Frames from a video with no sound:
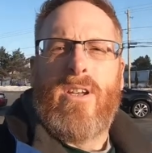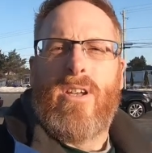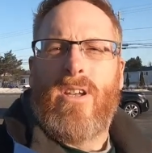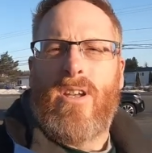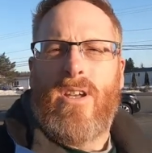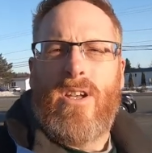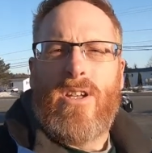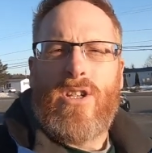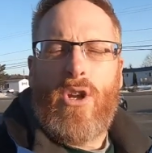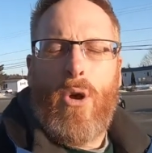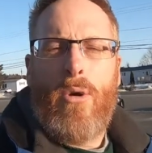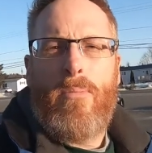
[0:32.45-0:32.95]

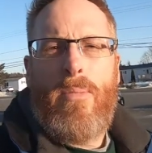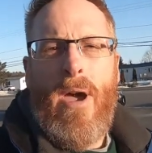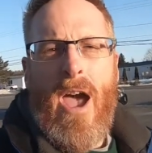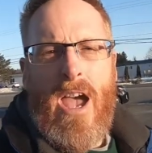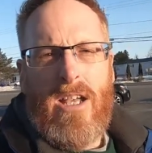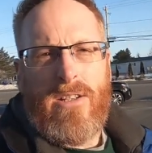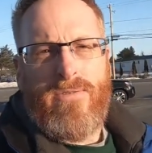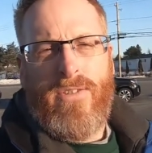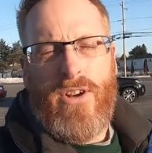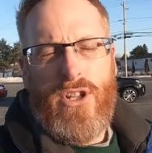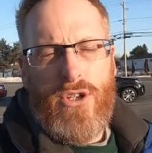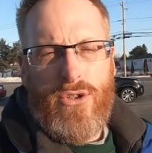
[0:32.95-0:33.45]
So in
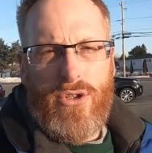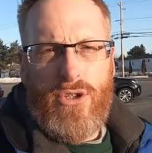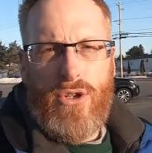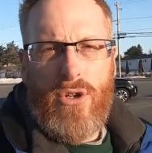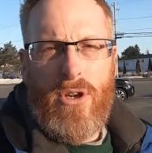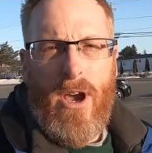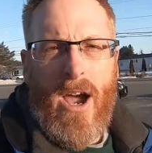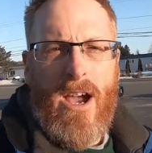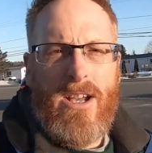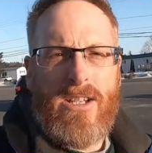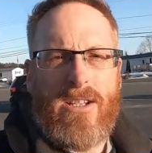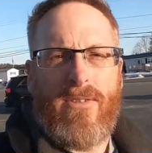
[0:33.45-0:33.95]
past videos, you
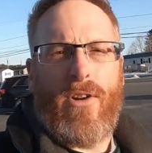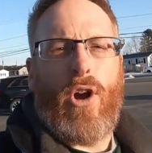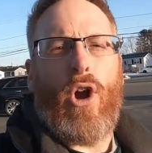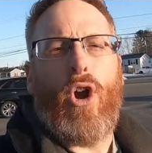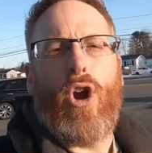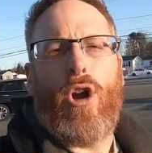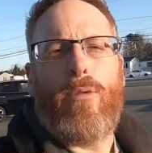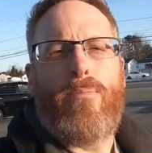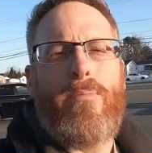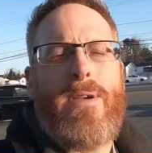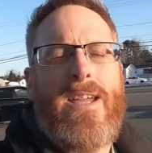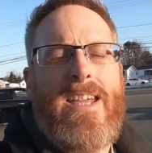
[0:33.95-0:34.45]
guys have
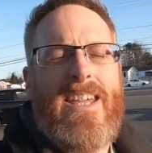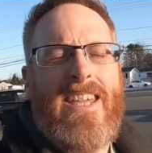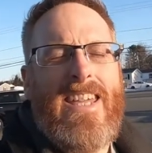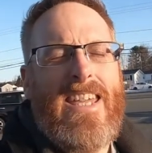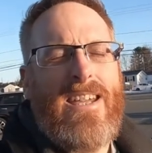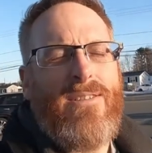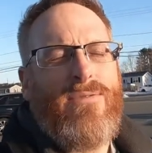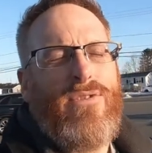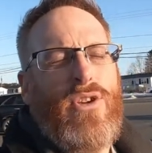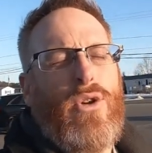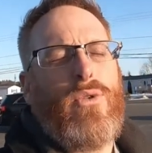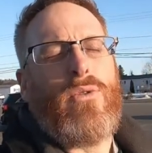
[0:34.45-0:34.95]
heard me
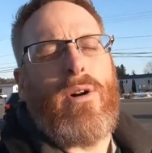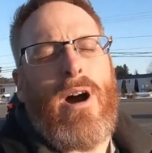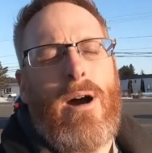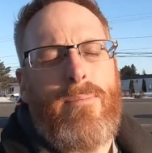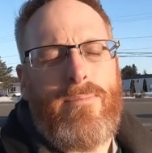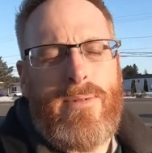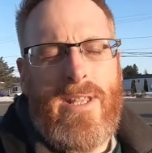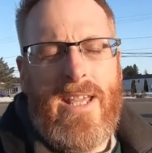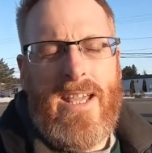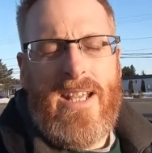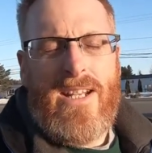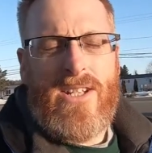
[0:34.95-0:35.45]
give you
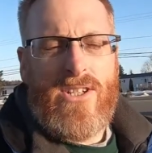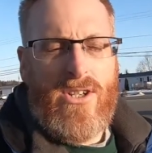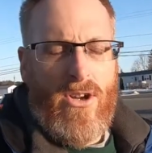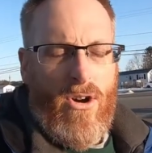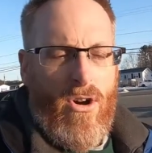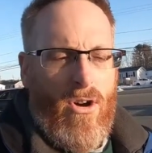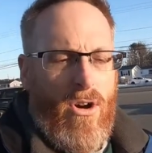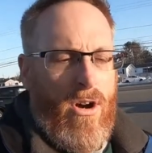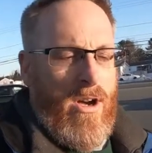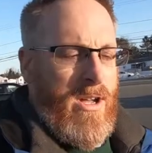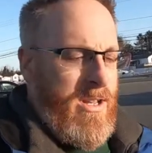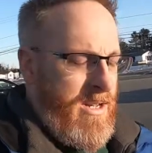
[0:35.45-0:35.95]
updates
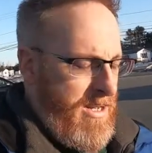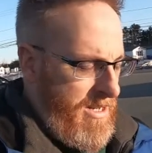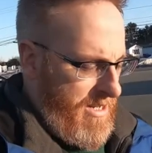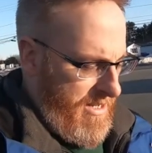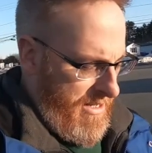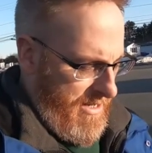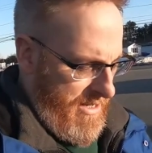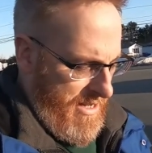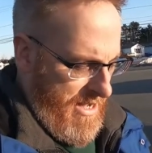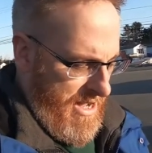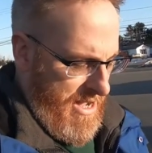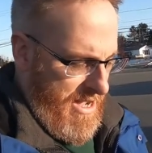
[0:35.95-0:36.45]
on
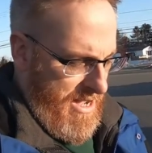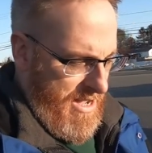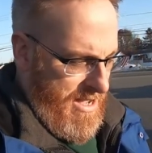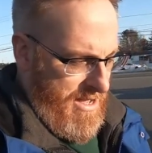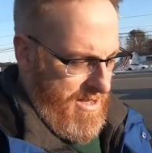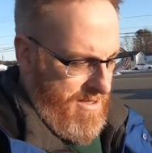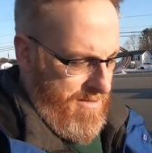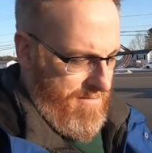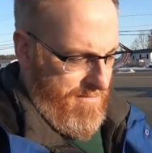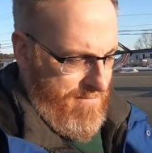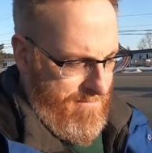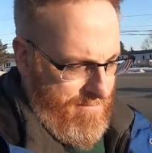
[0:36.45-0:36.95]
uh,
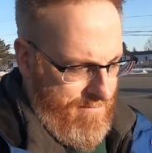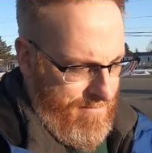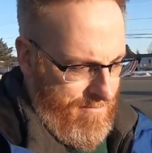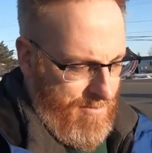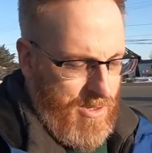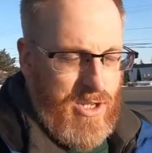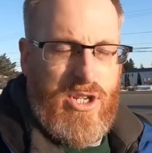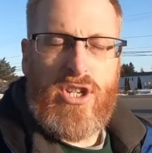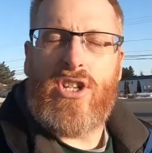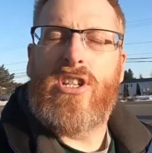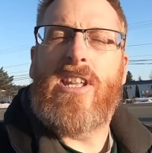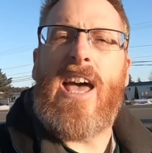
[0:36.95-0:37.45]

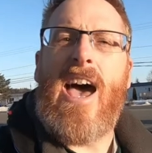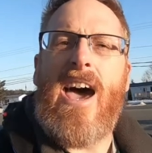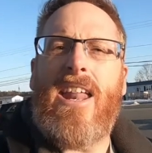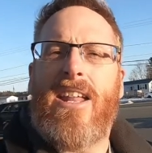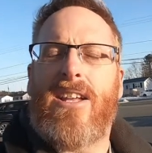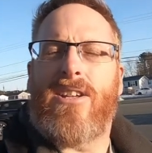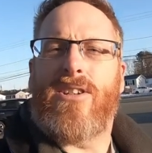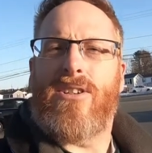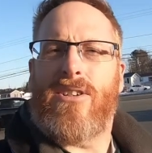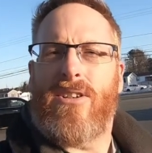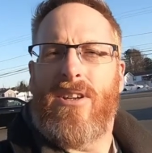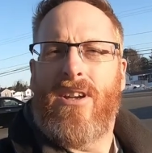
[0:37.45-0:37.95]
the
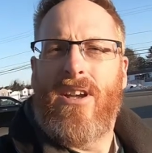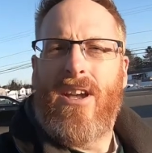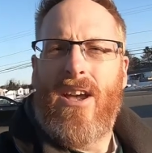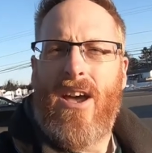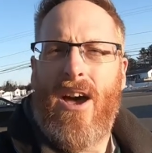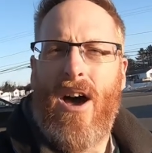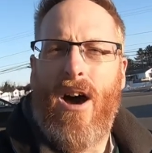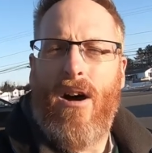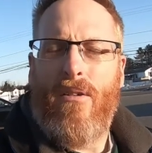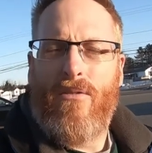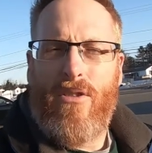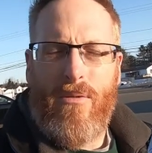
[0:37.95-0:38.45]
status
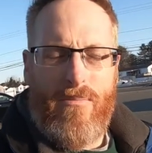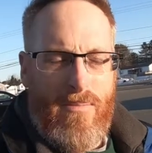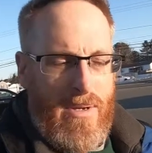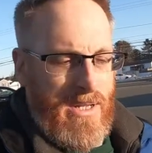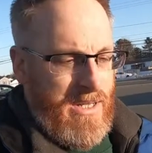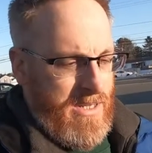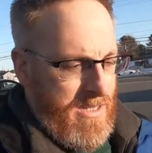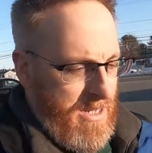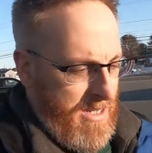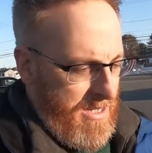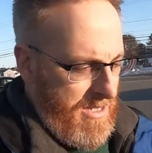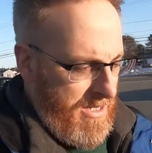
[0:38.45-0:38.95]
of the
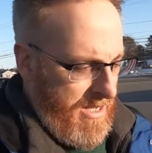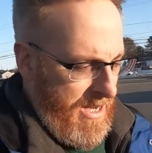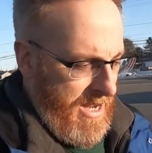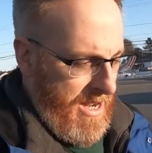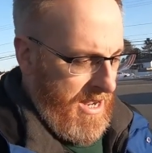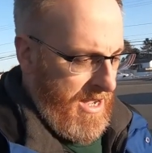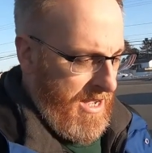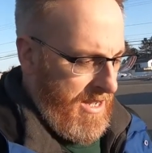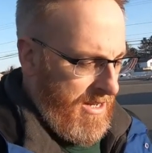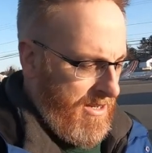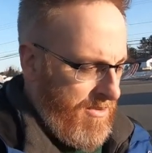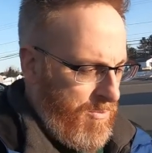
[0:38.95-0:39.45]
business.
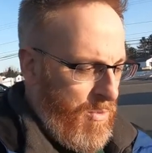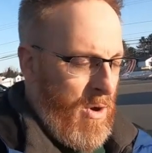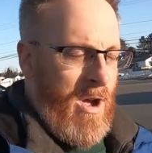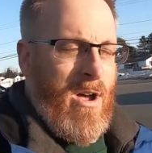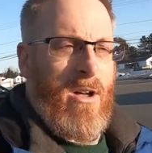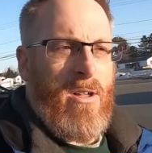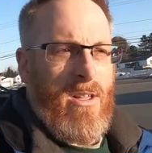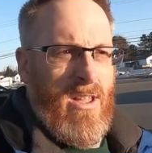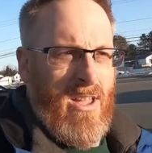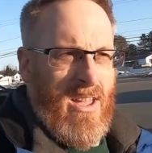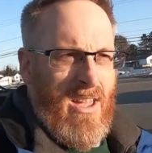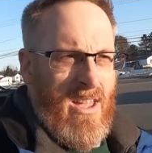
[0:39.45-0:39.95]
And
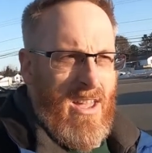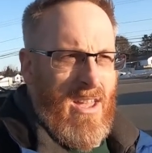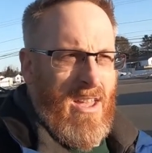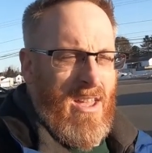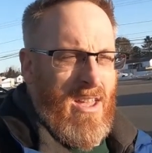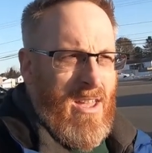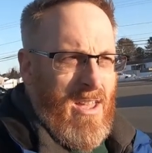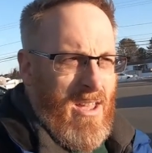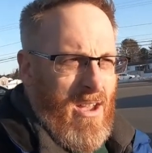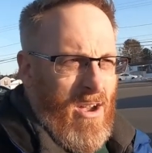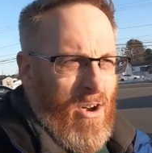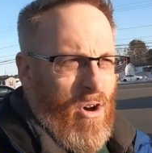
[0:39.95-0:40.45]
well,
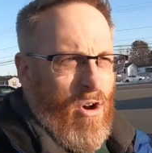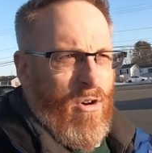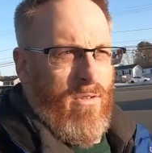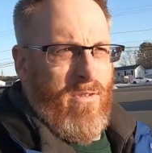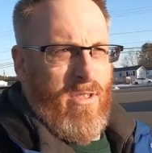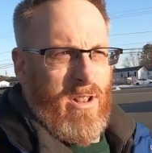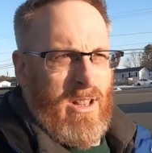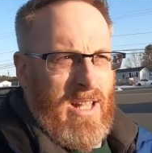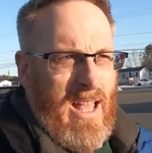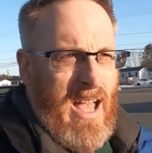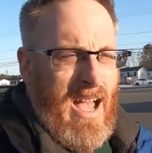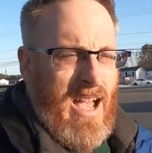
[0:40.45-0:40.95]
over the
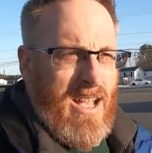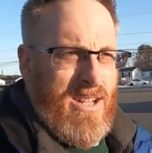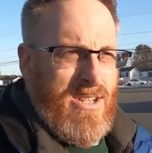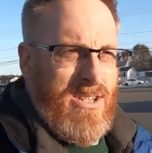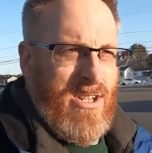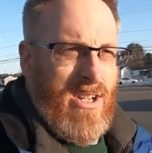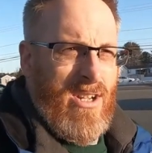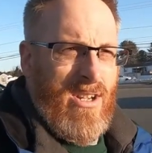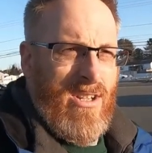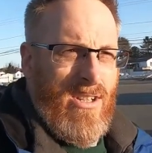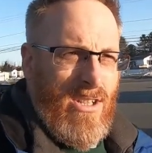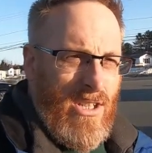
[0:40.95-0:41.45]
last
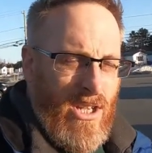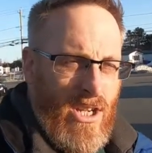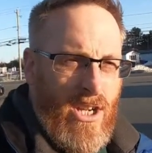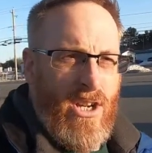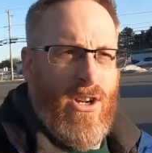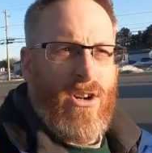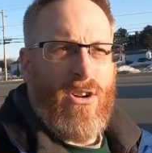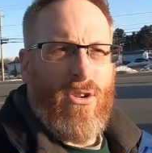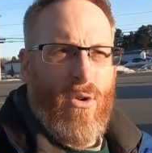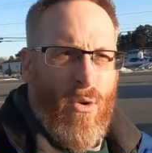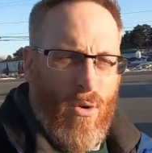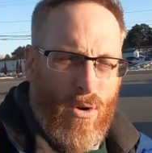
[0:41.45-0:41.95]

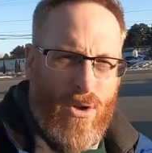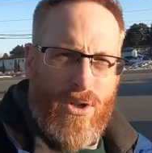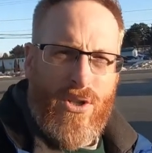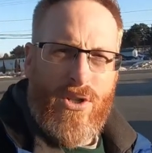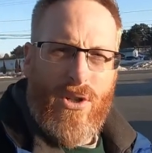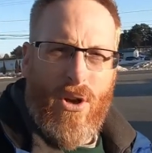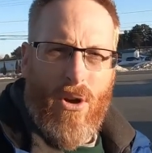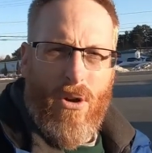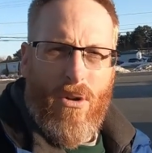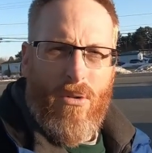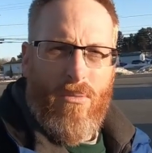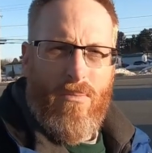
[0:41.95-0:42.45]
year or
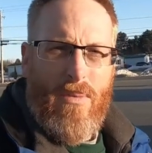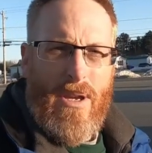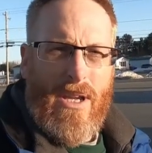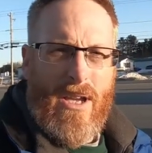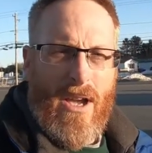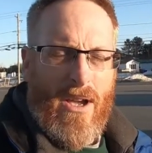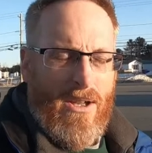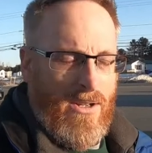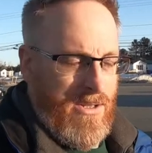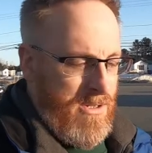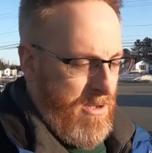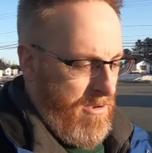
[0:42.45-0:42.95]
so,
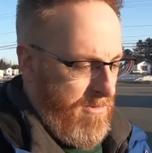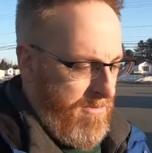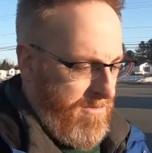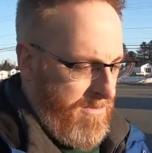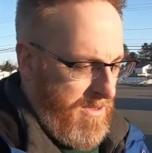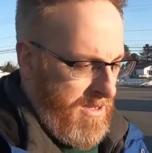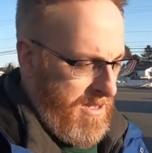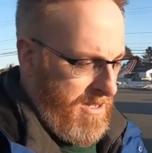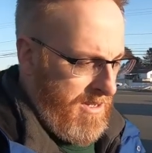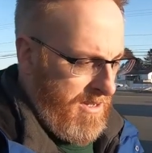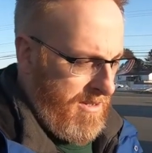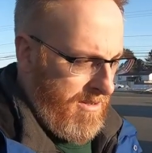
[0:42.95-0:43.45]
because of
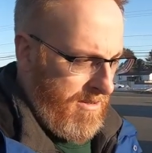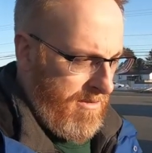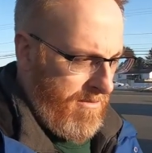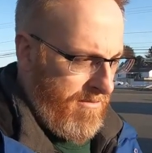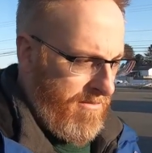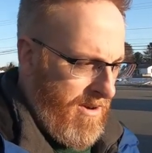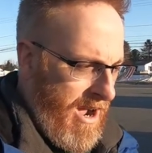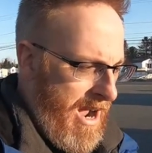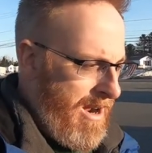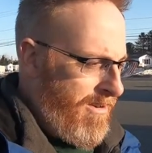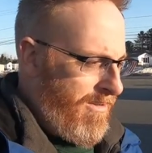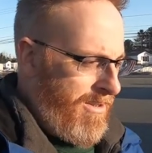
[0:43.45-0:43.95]
the
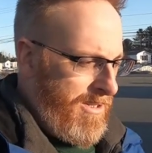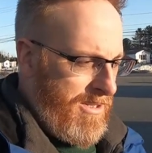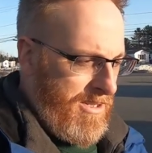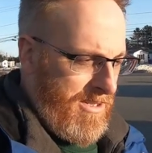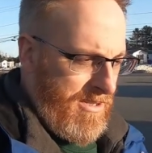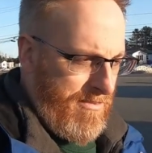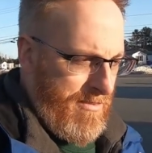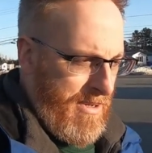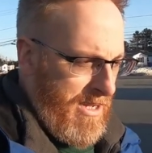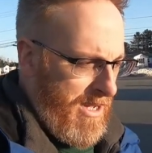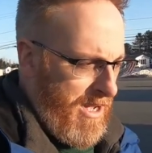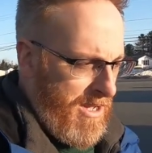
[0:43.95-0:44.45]
virus,
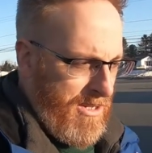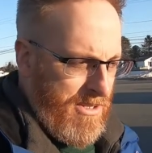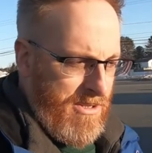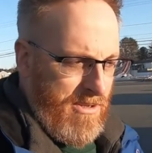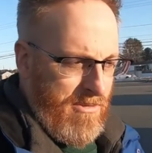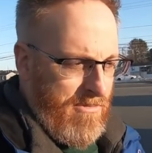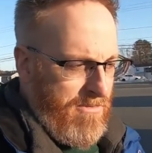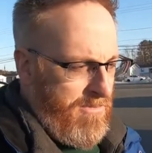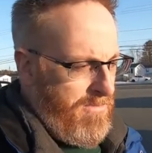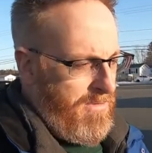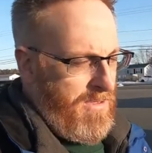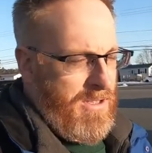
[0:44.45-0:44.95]
because
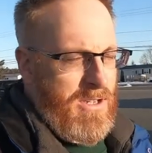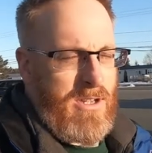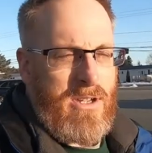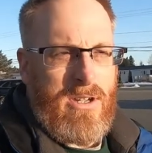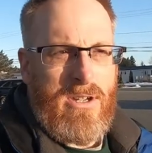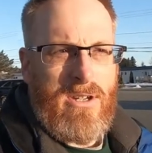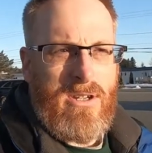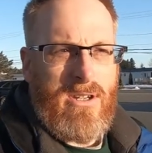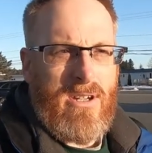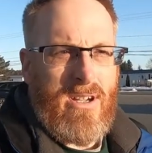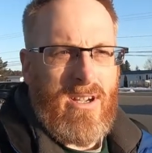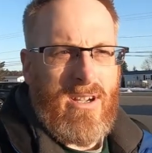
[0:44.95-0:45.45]
of
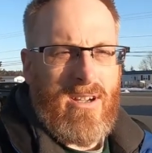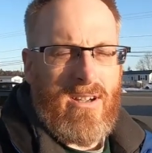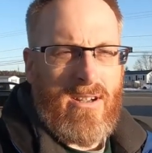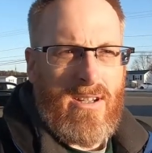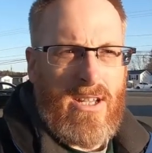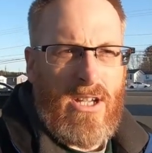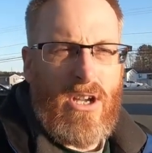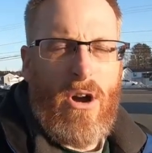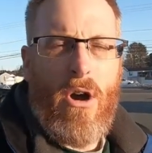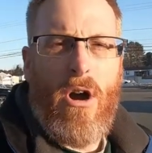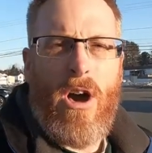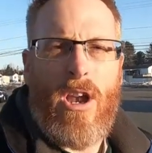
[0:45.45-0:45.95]
the uh,
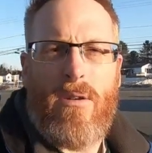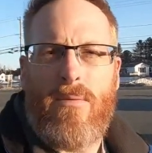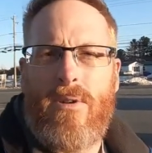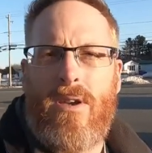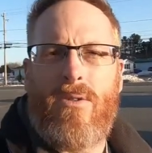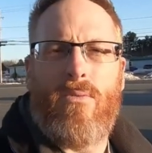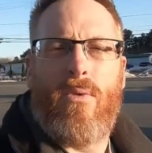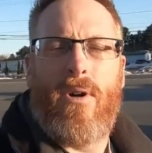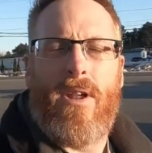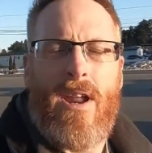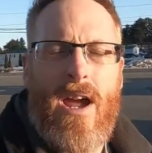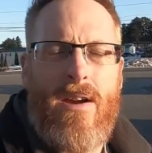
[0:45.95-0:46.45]
economy,
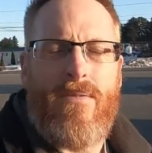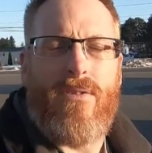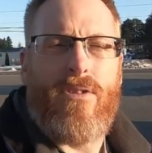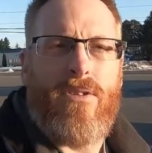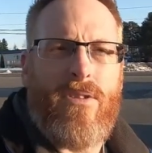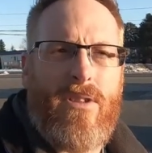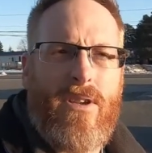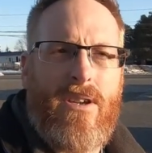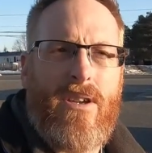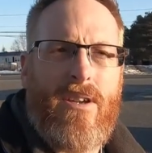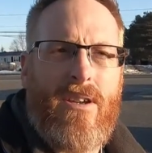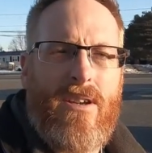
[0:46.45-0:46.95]
whatever
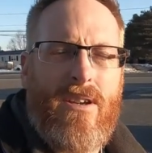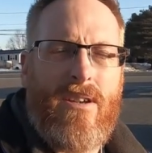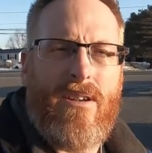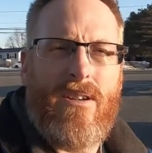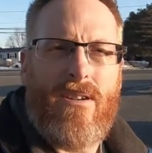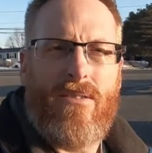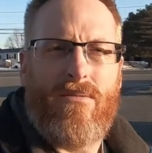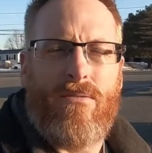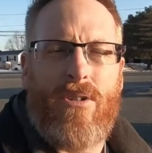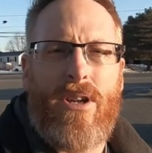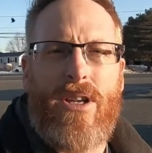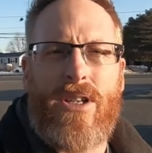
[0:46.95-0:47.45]
the
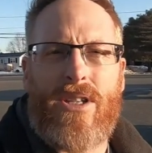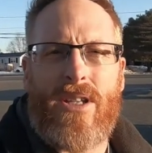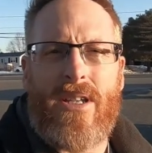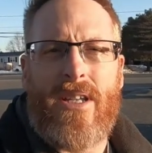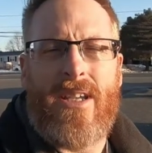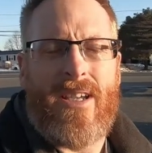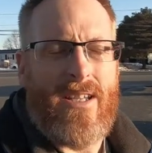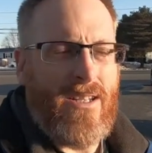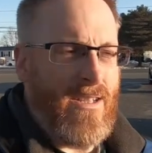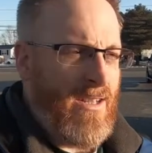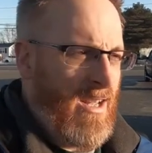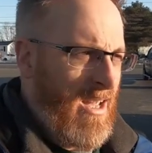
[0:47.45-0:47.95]
reason is,